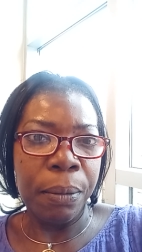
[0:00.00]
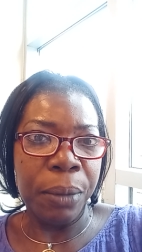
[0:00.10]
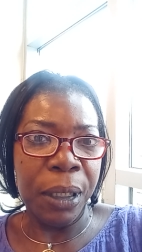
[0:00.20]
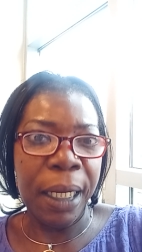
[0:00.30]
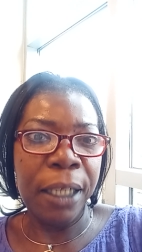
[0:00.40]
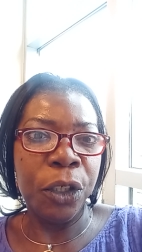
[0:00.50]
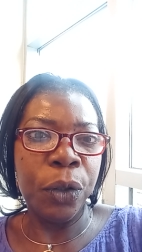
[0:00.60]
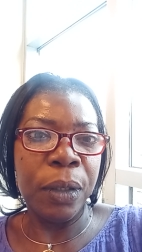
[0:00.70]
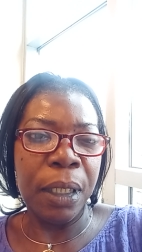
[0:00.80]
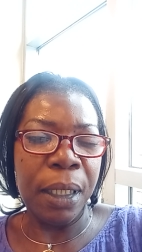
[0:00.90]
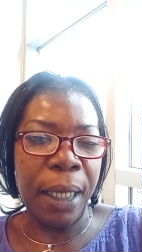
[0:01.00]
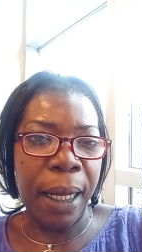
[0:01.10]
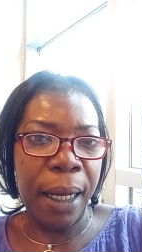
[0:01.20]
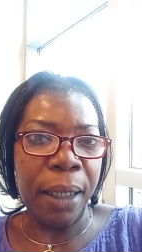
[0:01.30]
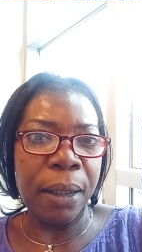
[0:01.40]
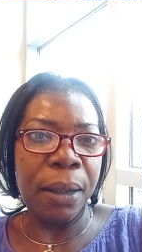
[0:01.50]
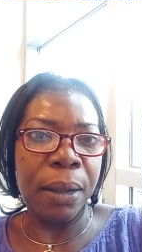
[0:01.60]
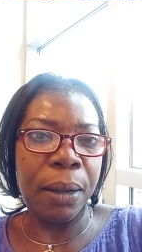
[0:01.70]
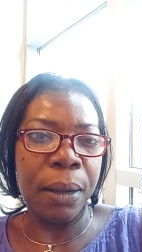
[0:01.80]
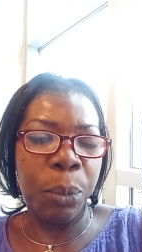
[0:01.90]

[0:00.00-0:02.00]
statutes and the acts,